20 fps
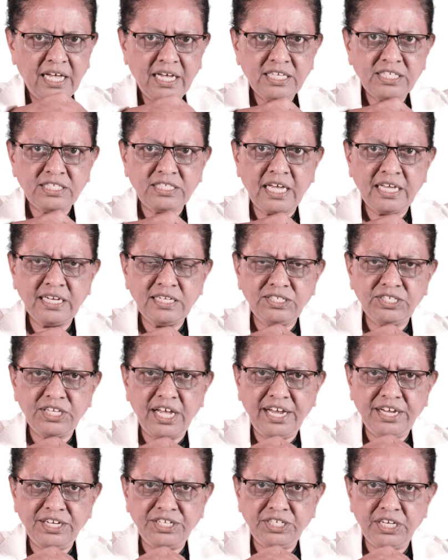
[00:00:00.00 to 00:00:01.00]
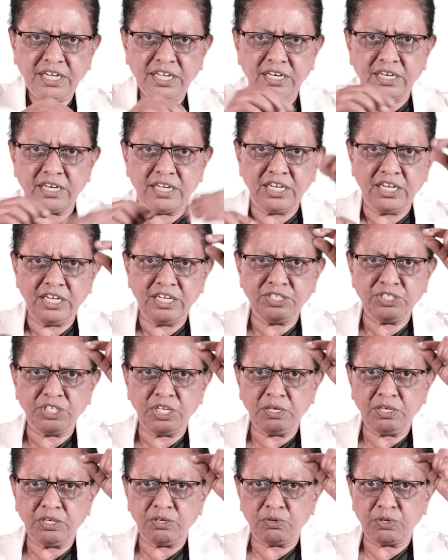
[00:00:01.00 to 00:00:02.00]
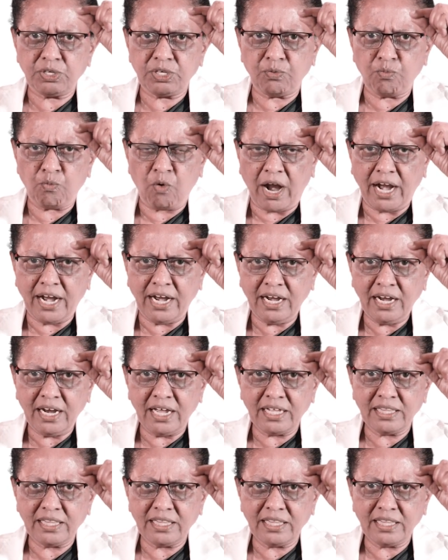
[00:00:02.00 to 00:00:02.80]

sensation? Is it 1?